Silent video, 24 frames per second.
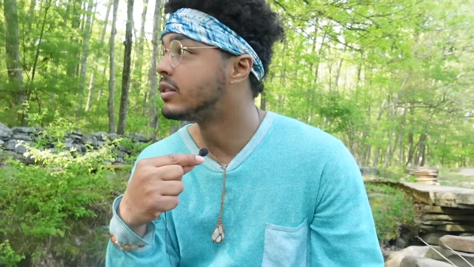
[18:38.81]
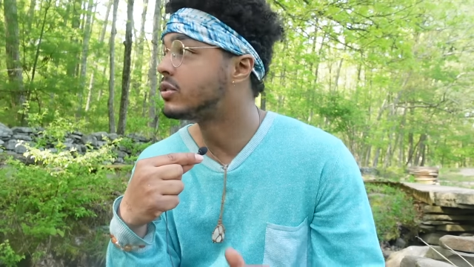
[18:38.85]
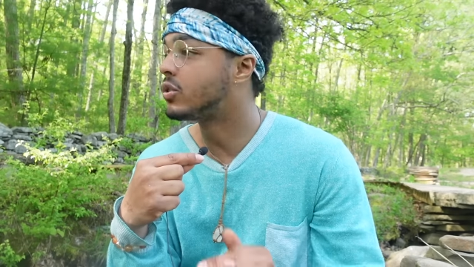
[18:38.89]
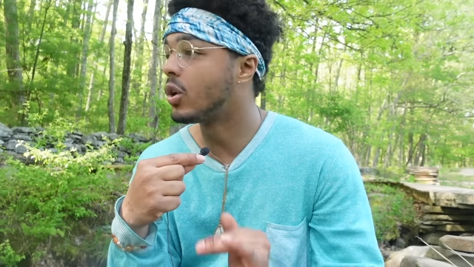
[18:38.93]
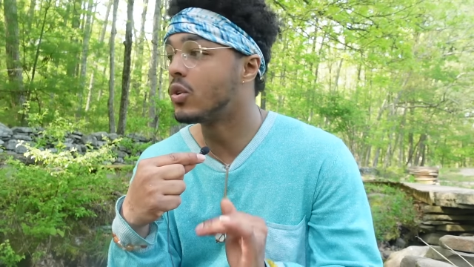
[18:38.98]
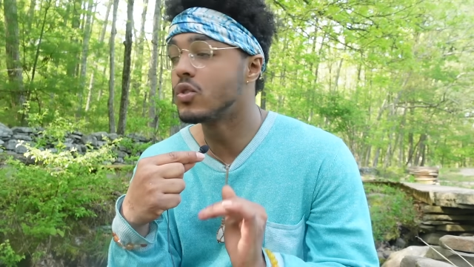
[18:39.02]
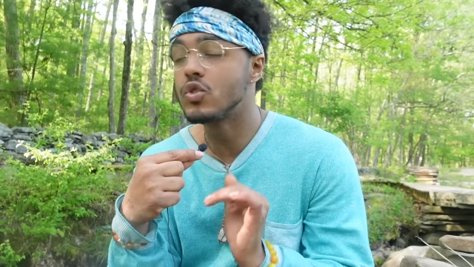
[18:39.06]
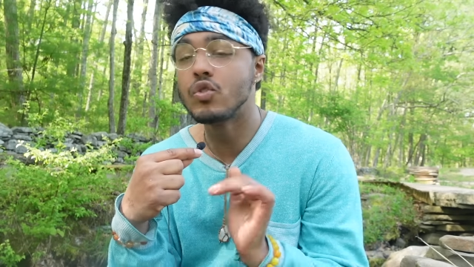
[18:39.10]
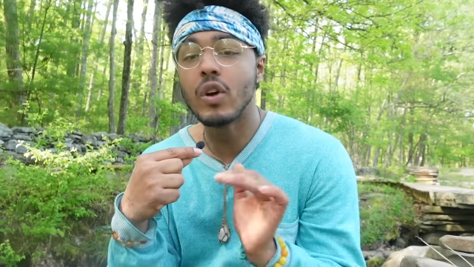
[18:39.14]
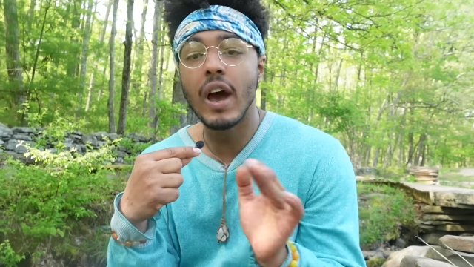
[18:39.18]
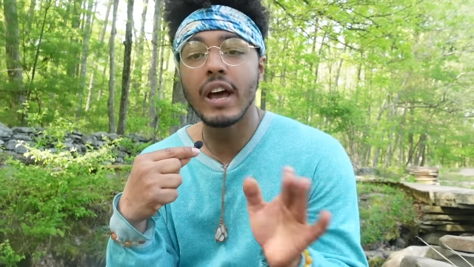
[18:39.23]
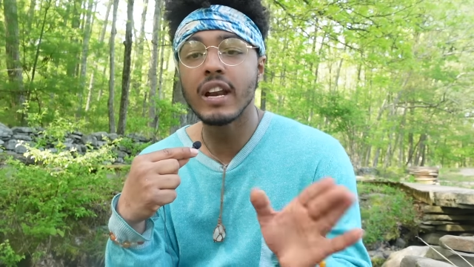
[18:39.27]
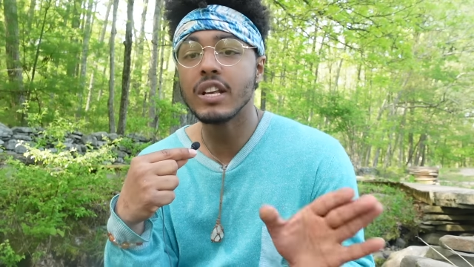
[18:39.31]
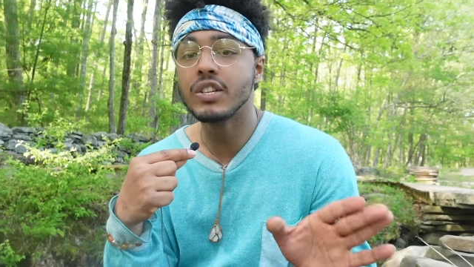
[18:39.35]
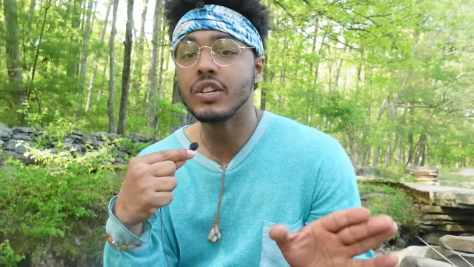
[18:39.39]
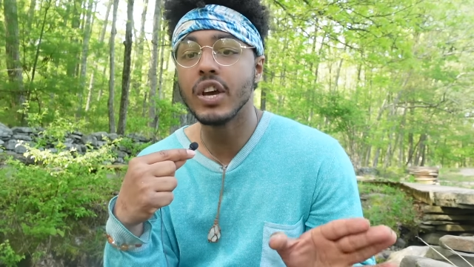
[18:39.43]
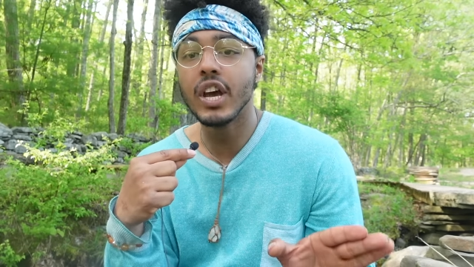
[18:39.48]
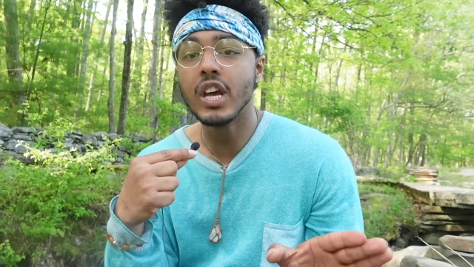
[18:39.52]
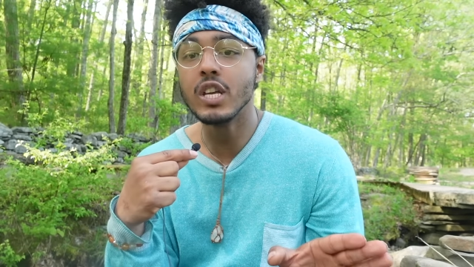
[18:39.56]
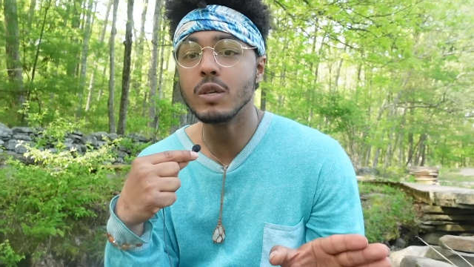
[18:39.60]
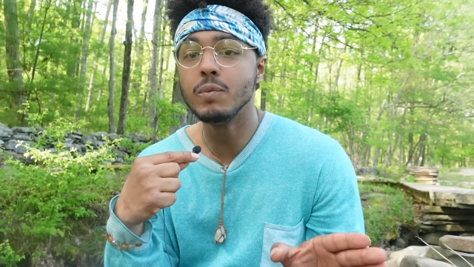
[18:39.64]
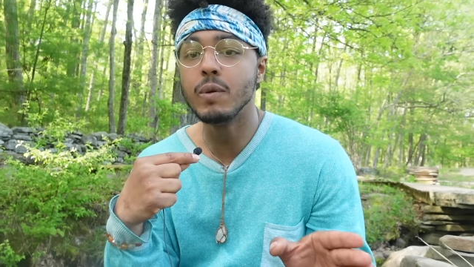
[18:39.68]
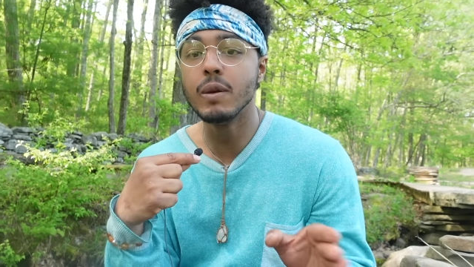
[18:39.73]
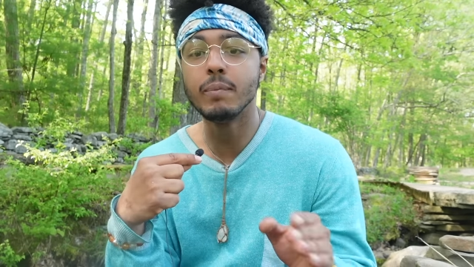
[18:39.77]
Don't try to
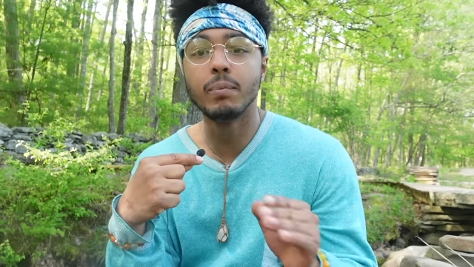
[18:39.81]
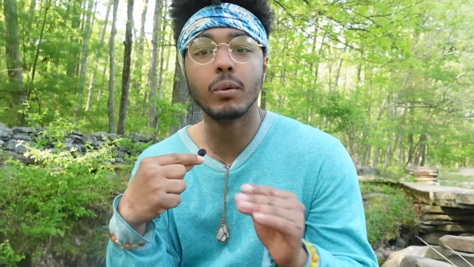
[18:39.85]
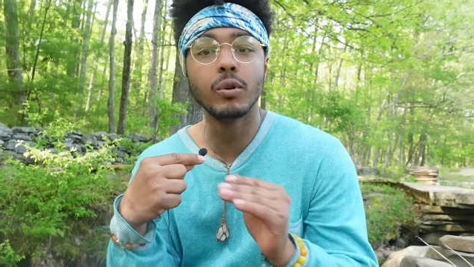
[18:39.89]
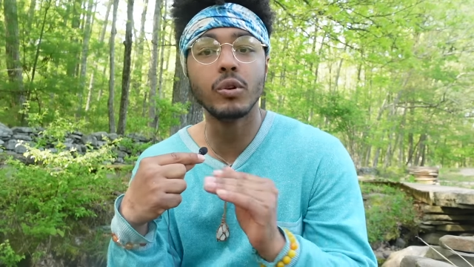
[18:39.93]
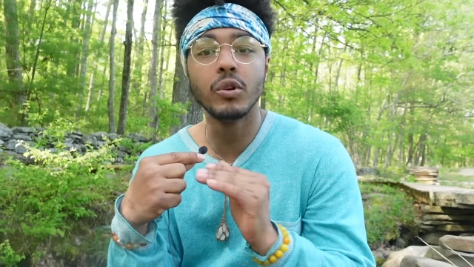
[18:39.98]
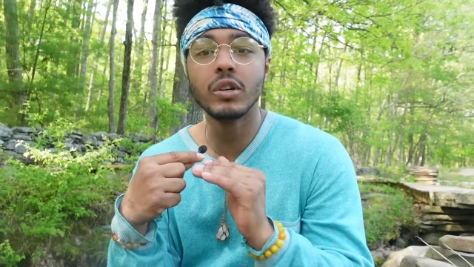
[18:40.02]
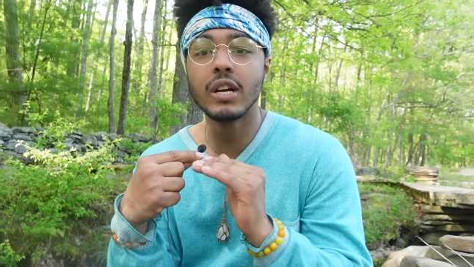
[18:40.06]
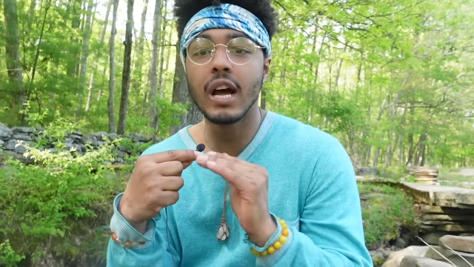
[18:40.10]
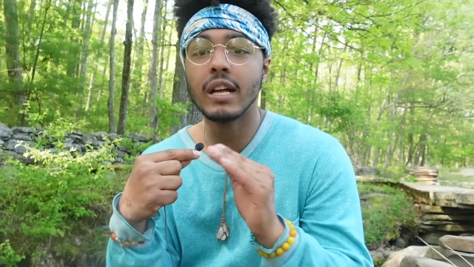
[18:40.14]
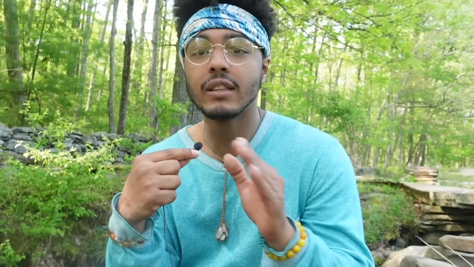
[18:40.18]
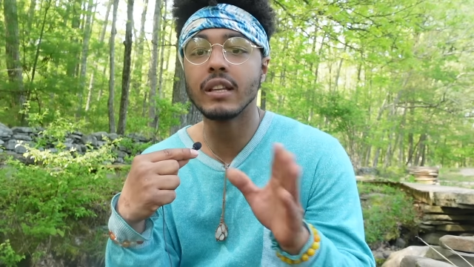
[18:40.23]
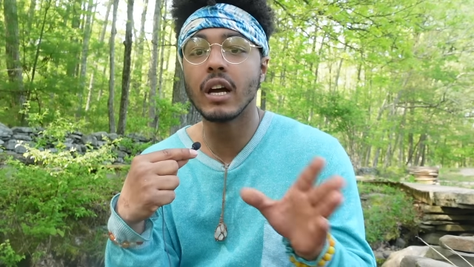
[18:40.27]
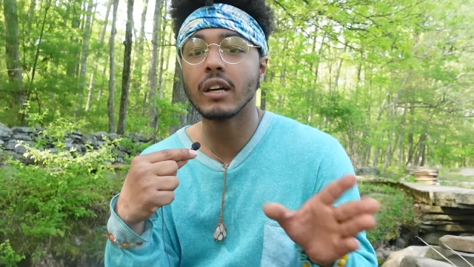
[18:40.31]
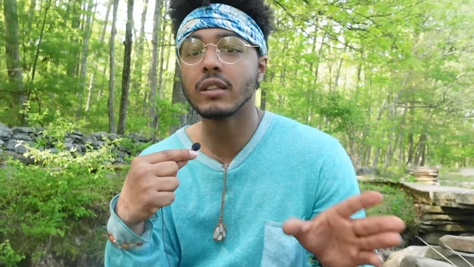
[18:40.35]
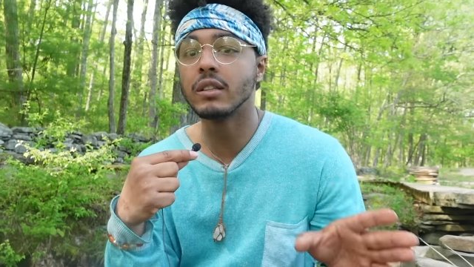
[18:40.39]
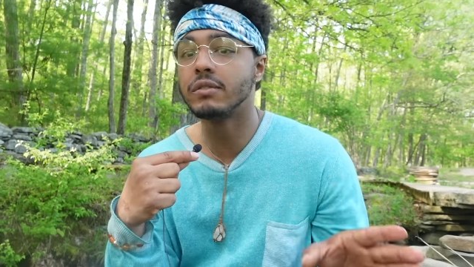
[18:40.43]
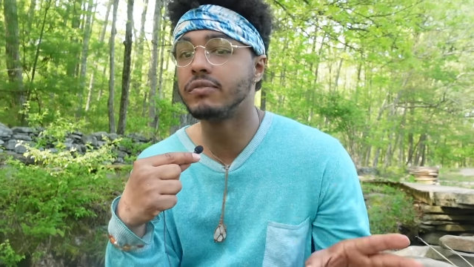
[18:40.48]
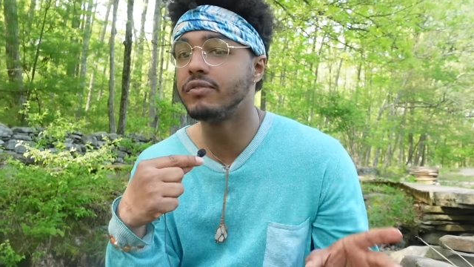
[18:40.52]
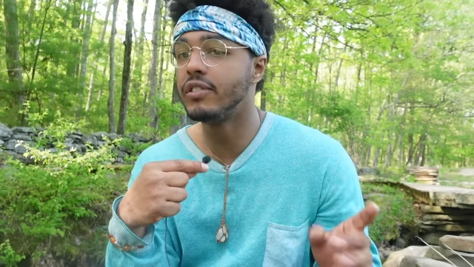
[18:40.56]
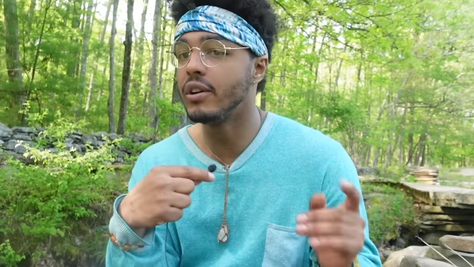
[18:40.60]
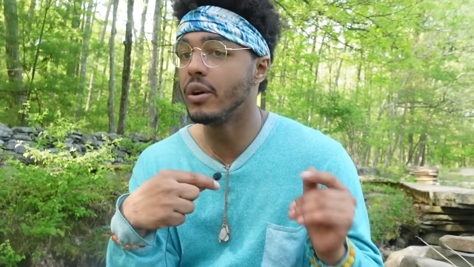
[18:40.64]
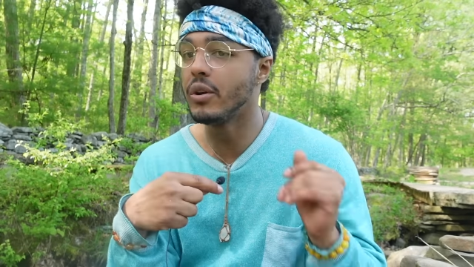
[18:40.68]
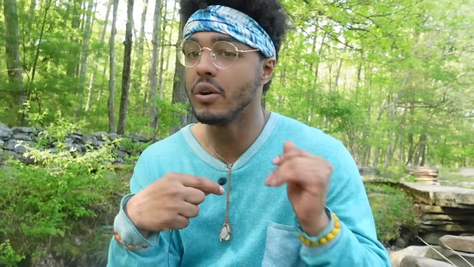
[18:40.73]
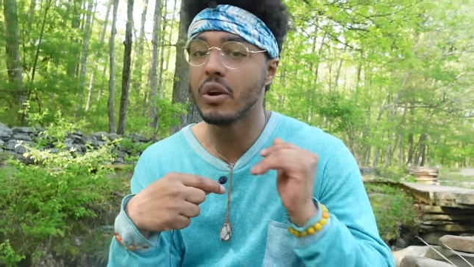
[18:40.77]
change people. You're not Dr.
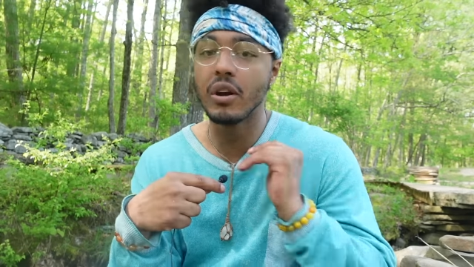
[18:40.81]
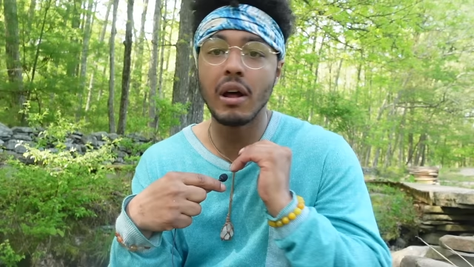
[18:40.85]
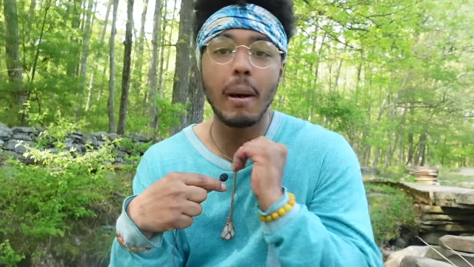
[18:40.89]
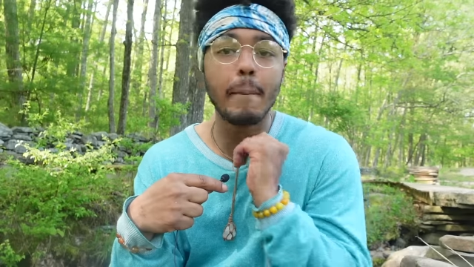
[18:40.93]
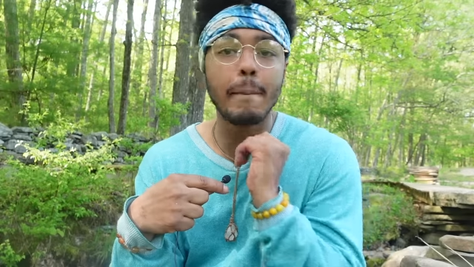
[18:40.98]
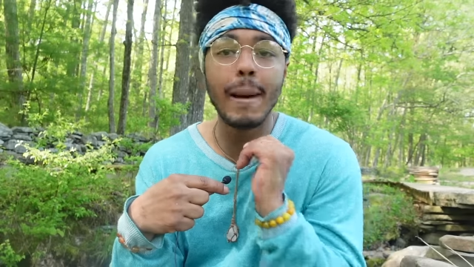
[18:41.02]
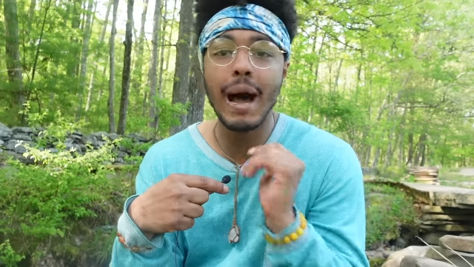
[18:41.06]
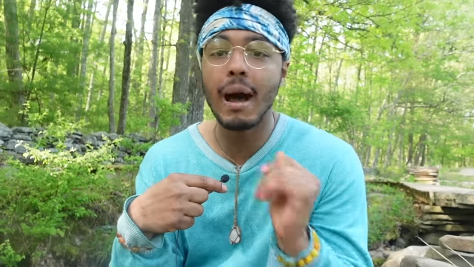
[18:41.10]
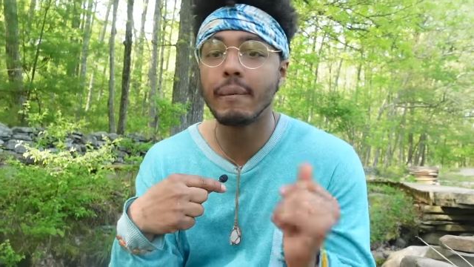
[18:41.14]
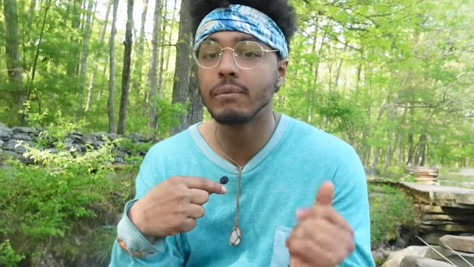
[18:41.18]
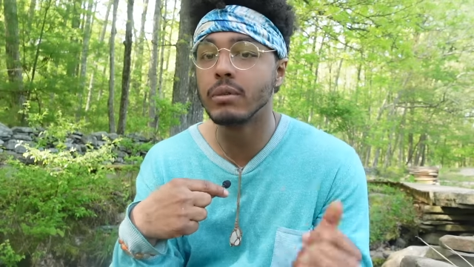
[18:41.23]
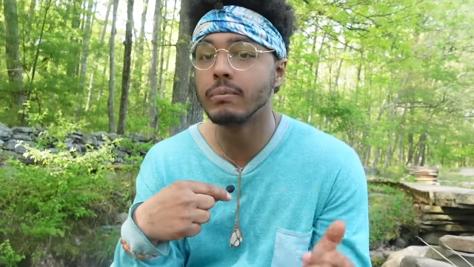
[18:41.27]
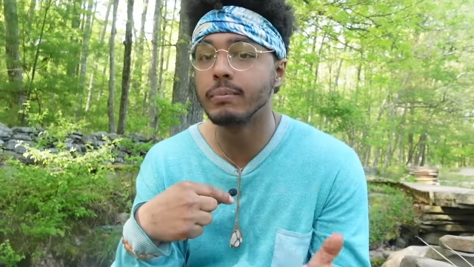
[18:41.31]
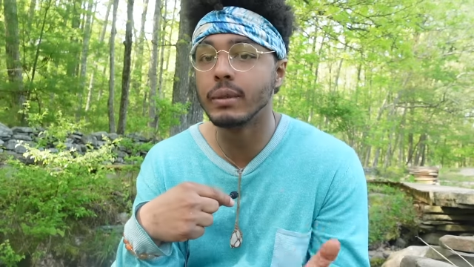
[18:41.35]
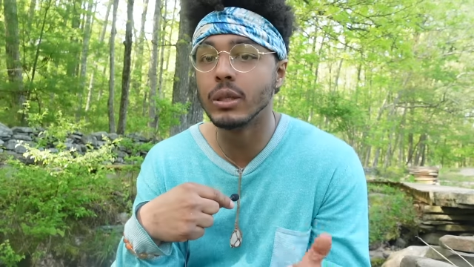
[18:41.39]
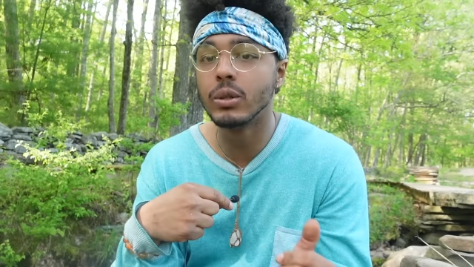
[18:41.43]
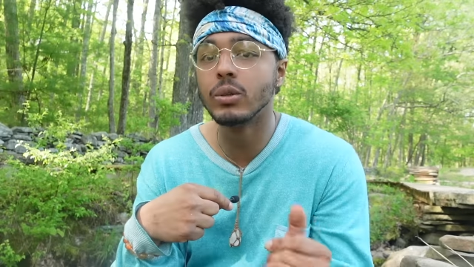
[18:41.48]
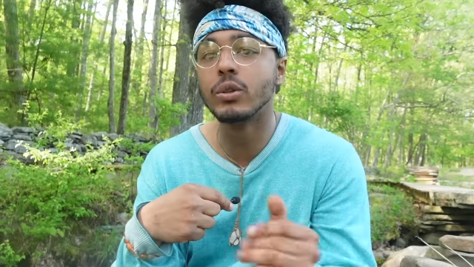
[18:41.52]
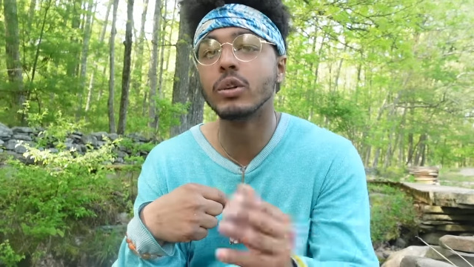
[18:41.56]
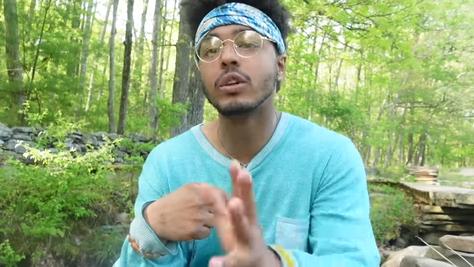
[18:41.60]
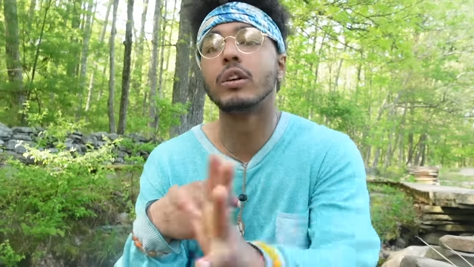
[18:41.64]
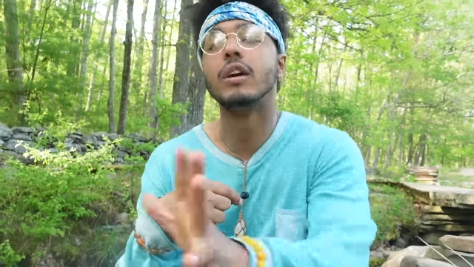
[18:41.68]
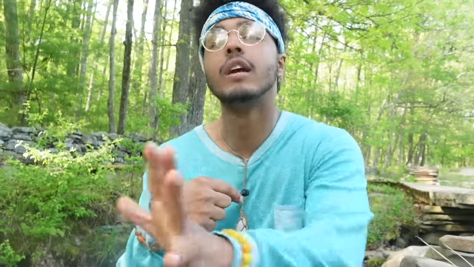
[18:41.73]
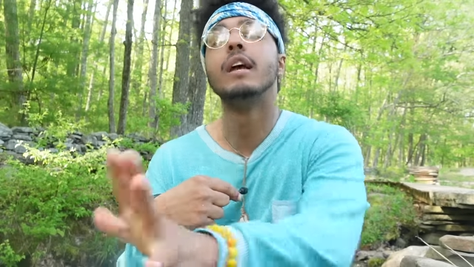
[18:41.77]
Phil. You're not Bob the
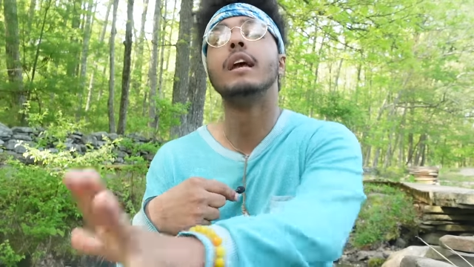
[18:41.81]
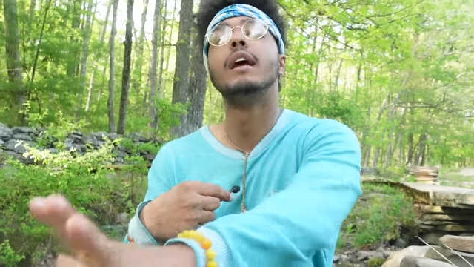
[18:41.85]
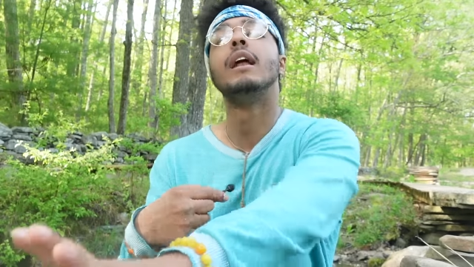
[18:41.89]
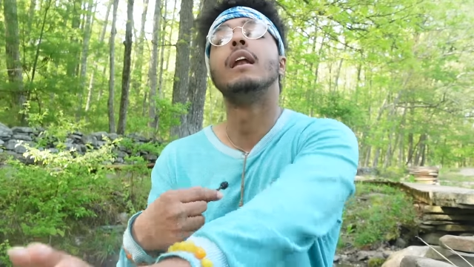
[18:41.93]
Builder.